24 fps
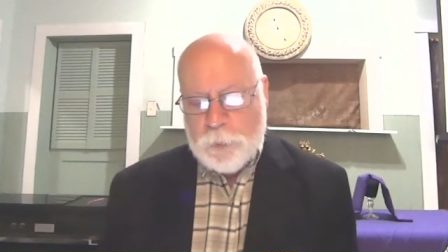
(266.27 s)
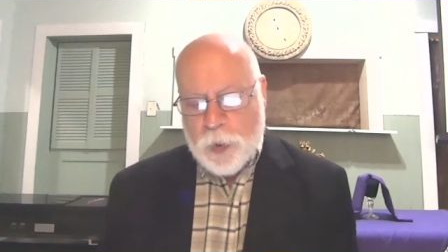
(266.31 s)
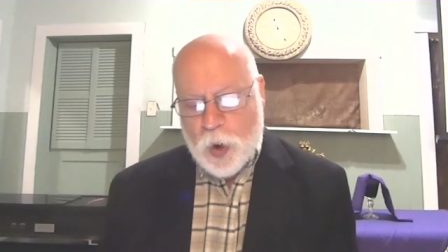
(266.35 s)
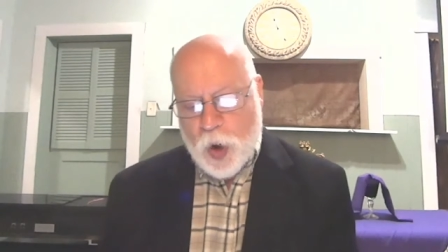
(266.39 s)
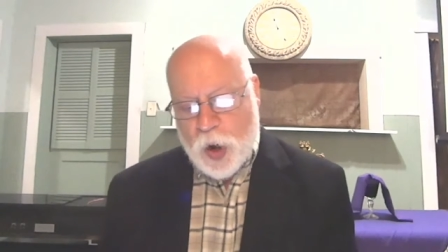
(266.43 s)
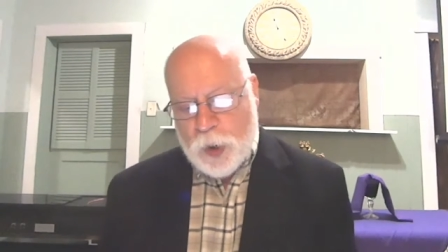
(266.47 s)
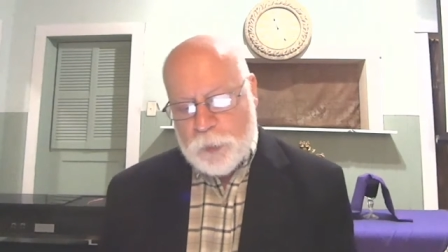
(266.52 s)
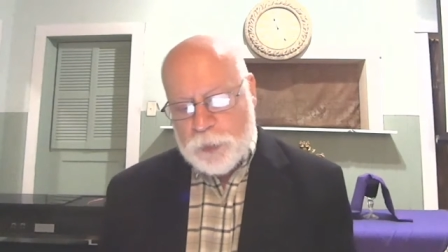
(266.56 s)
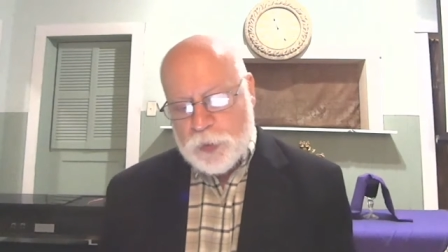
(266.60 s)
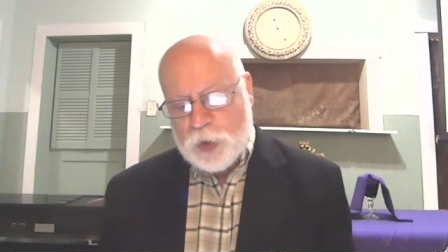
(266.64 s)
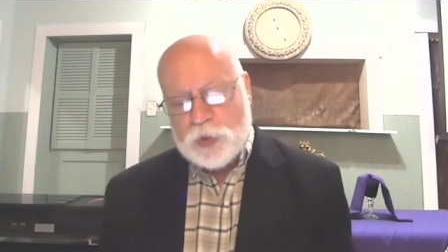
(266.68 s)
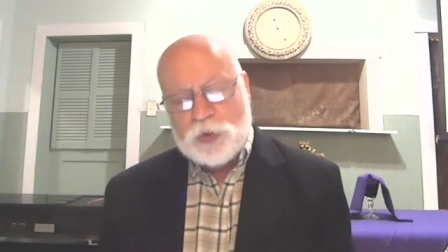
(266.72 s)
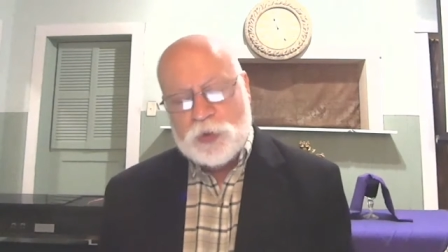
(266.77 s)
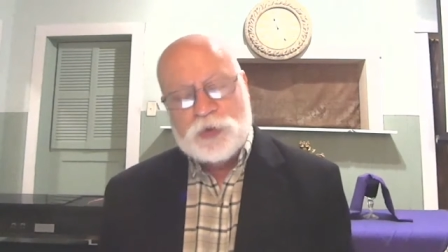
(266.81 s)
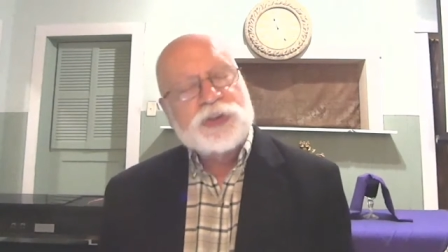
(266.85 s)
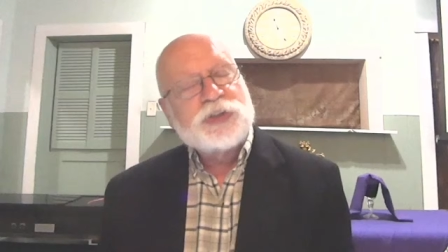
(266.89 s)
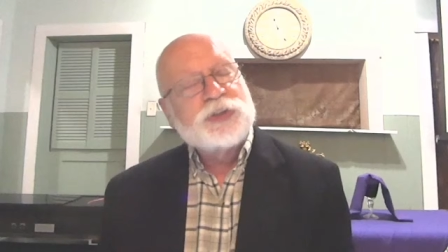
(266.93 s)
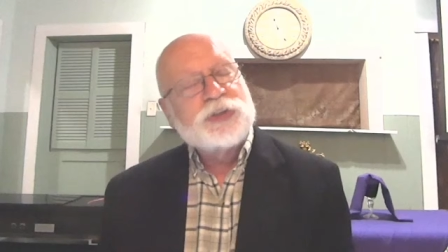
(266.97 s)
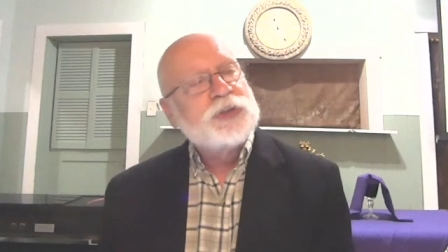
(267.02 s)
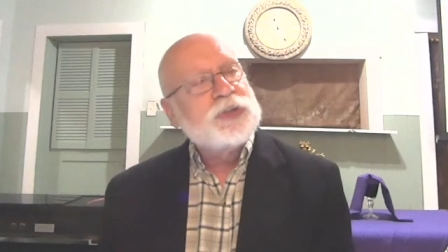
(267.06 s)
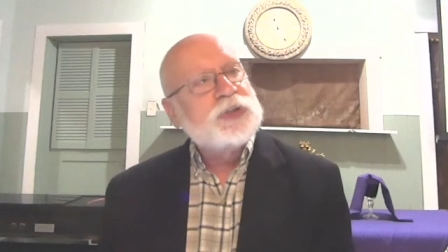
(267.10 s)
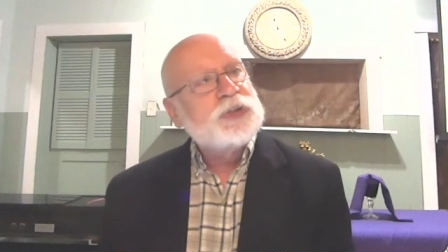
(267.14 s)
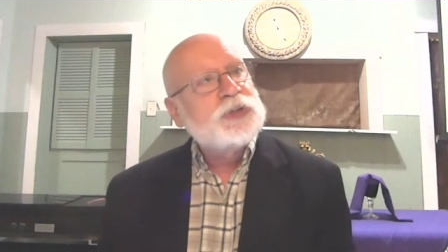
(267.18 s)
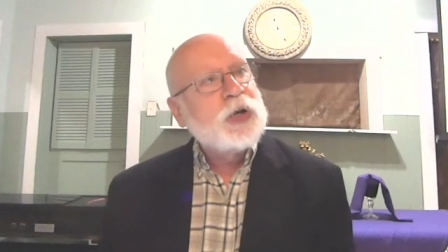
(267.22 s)
barbers
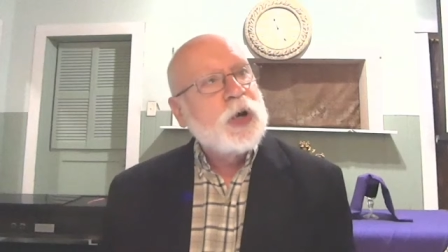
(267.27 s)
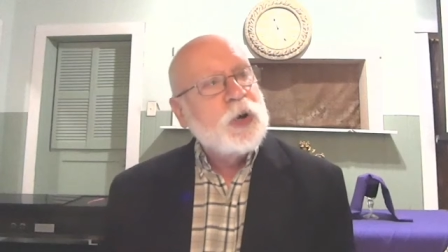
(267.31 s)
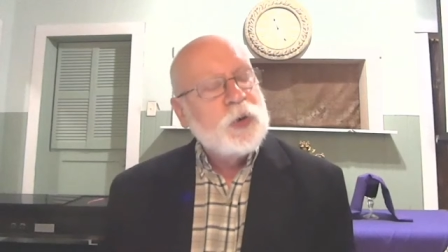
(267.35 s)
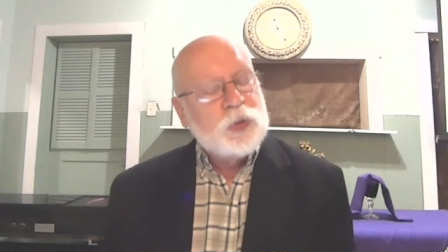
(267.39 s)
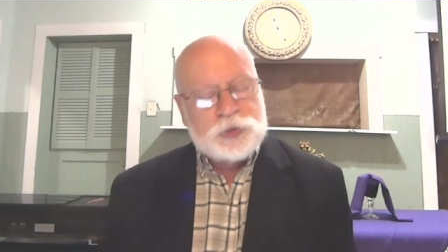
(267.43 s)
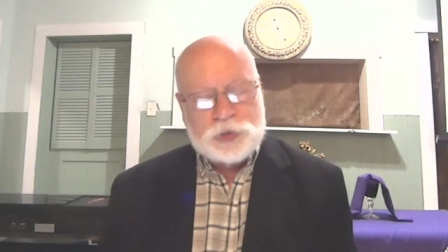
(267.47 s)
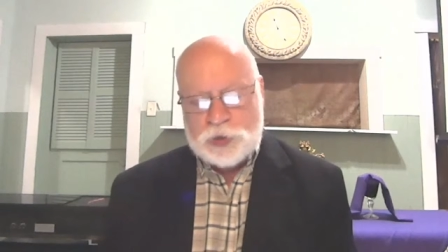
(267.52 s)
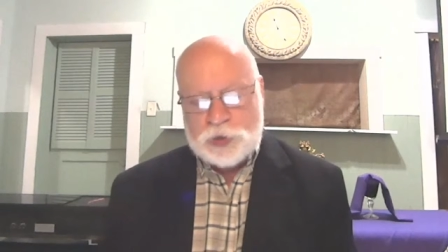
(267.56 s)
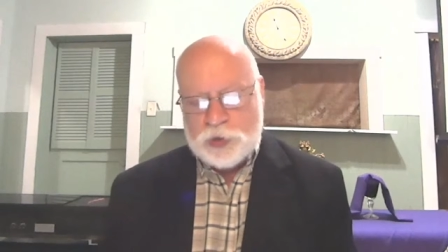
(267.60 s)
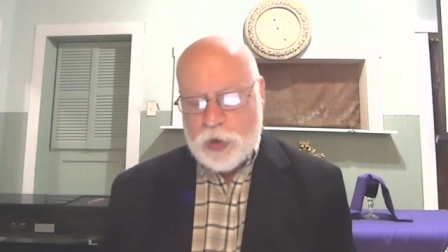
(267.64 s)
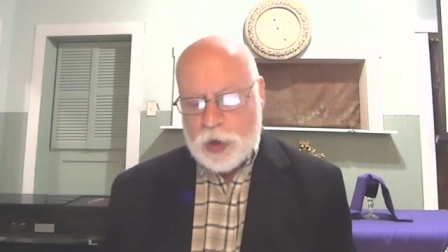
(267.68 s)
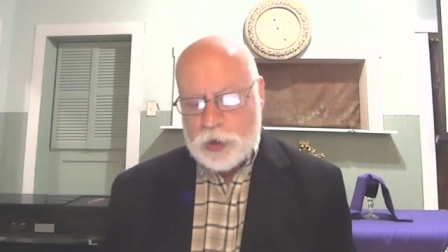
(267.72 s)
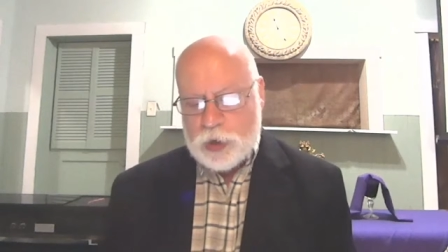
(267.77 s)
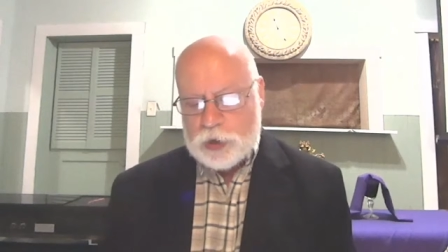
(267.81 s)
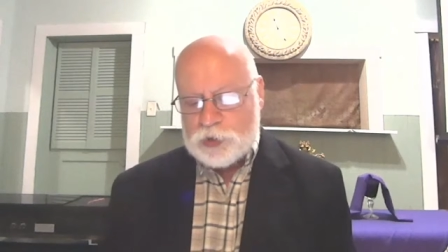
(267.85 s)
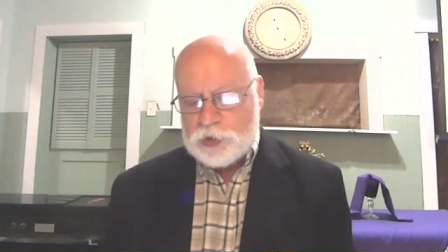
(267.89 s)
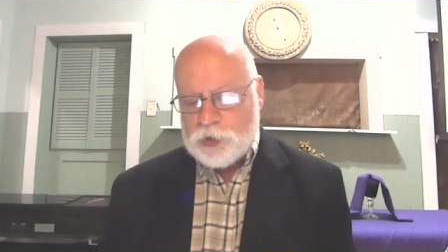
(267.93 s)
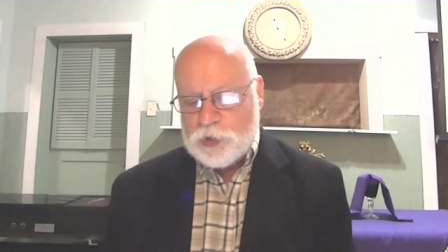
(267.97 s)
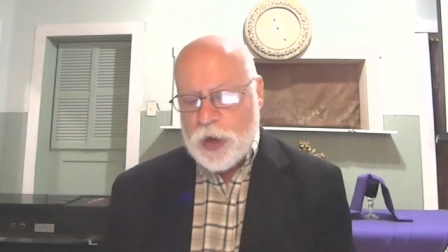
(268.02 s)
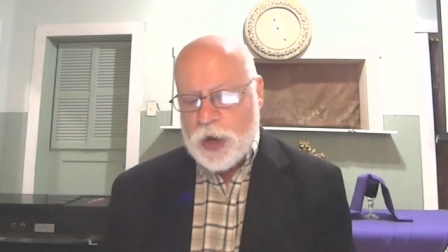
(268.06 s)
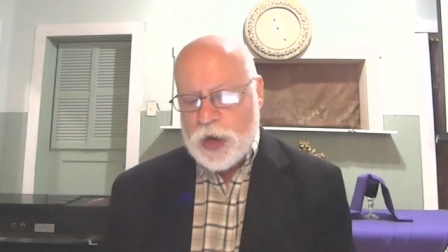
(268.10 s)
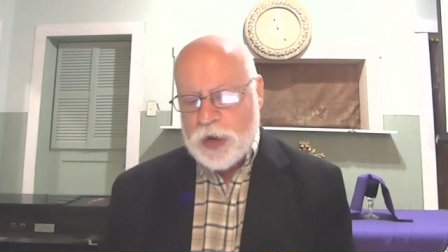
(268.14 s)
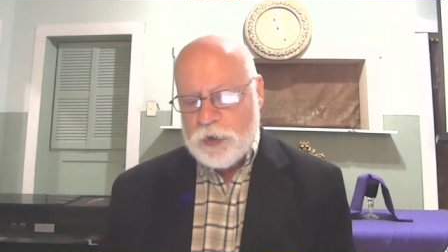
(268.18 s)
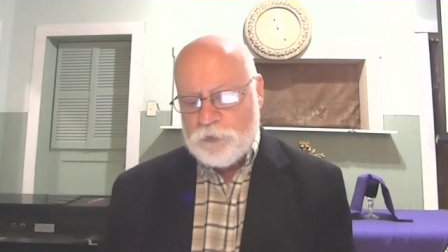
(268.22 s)
to tow truck
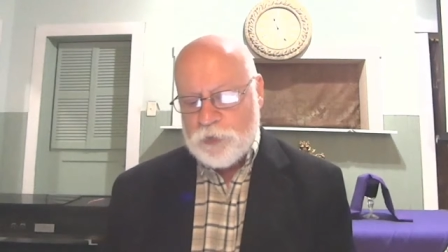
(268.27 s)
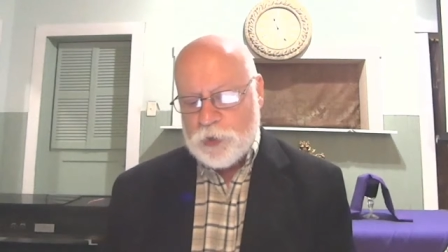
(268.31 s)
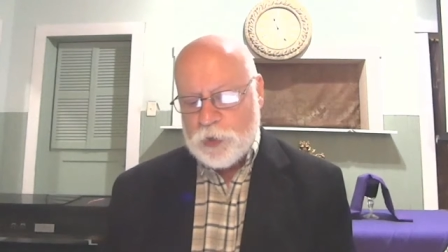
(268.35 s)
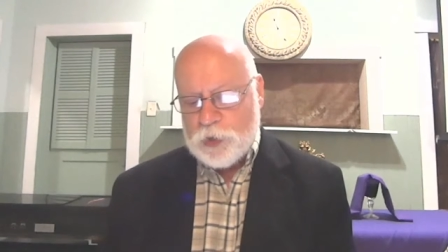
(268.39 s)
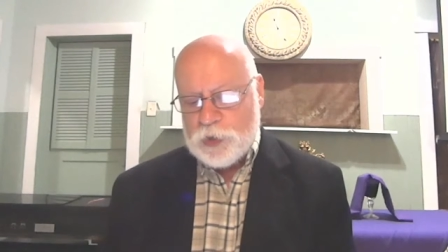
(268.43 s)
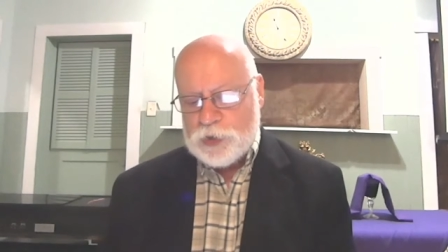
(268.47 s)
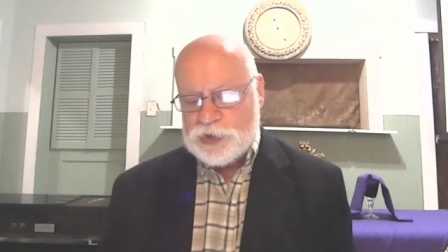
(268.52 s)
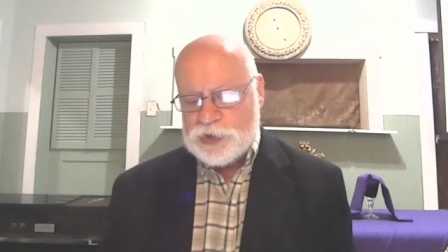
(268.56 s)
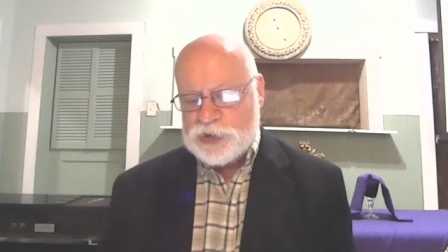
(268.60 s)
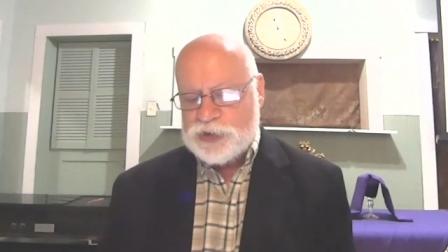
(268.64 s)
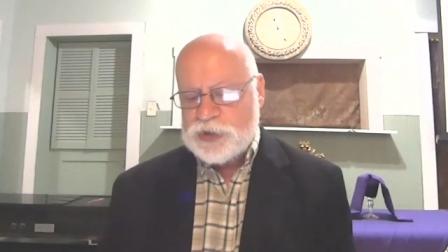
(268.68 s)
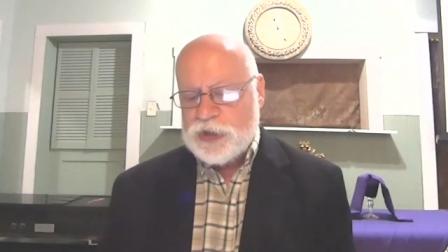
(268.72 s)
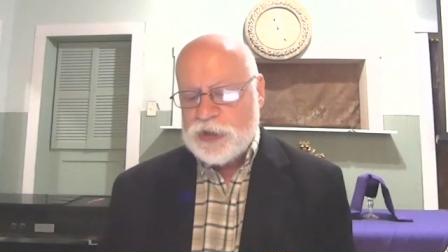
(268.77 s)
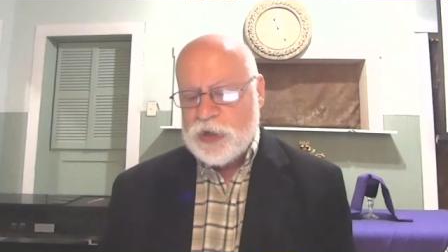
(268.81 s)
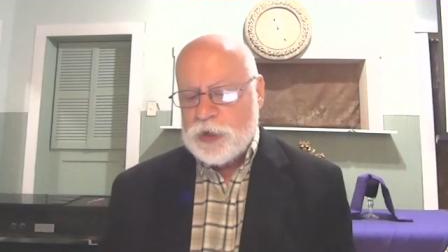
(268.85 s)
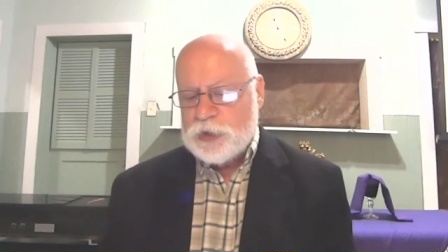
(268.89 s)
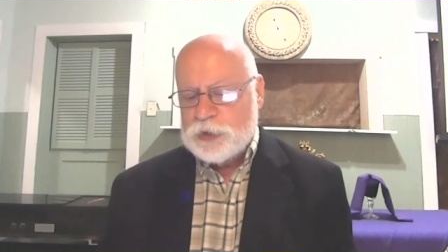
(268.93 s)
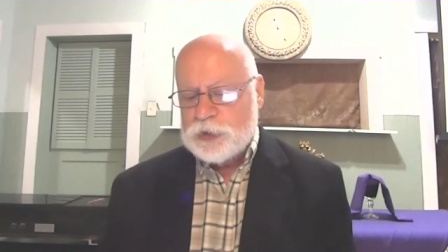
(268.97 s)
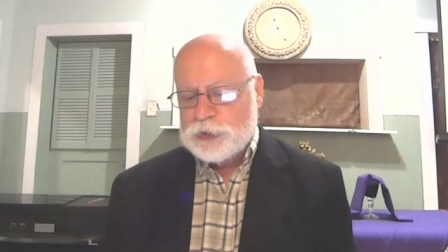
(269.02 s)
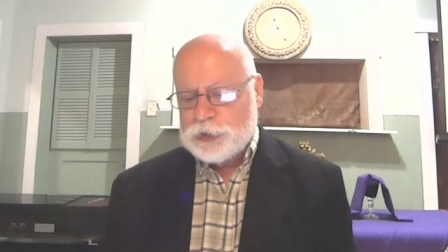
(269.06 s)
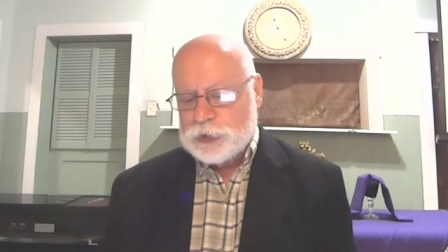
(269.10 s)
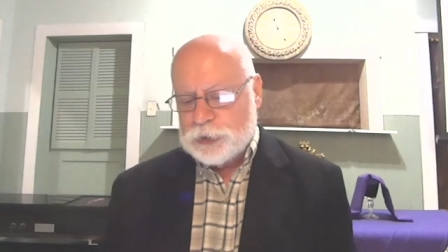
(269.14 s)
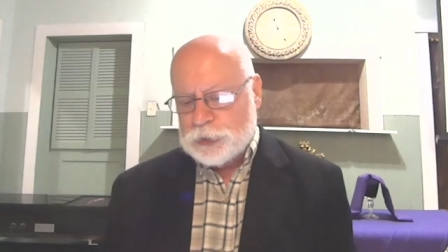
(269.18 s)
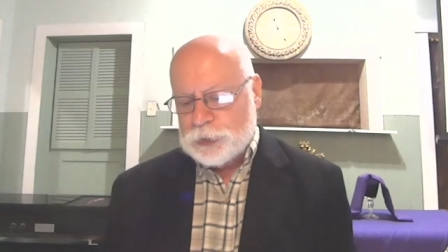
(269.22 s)
drivers
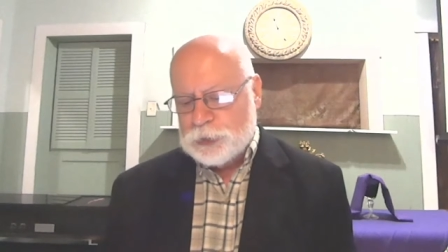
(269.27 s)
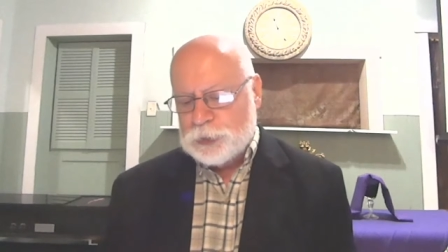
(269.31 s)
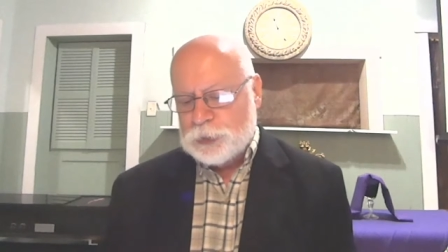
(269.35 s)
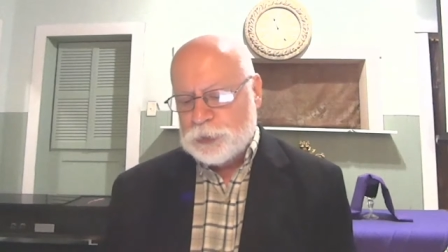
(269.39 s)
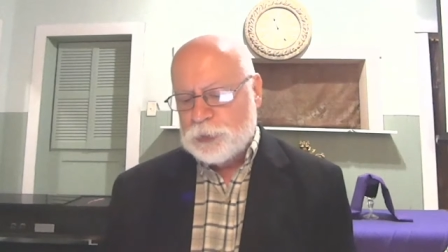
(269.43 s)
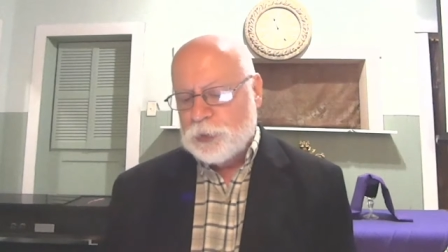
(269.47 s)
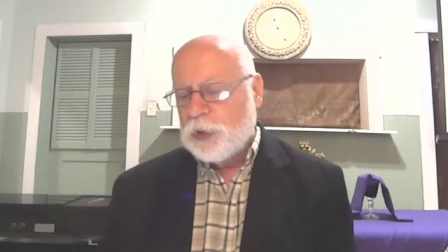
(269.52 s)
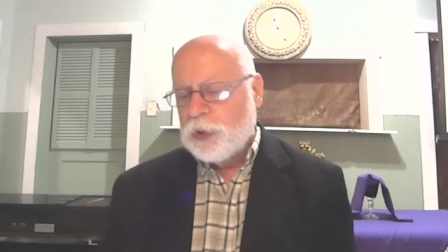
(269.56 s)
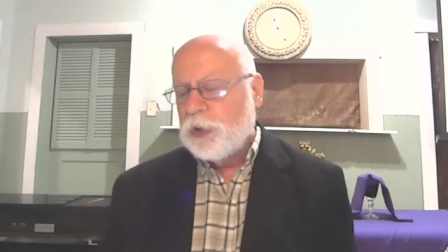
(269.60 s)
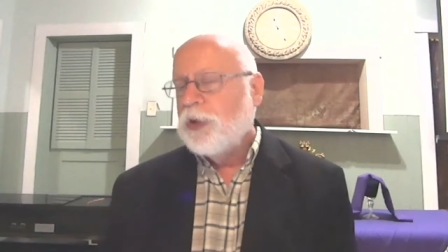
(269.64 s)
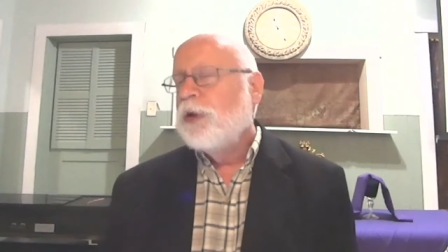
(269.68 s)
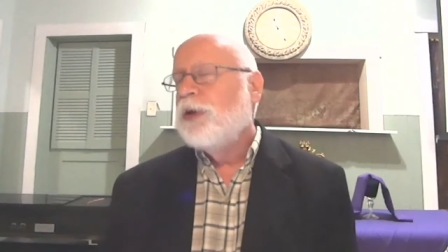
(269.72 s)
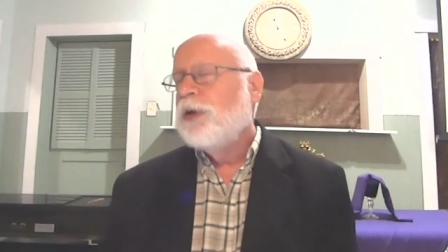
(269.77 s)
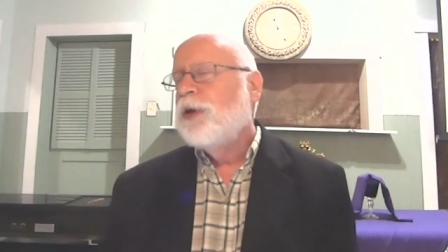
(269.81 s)
to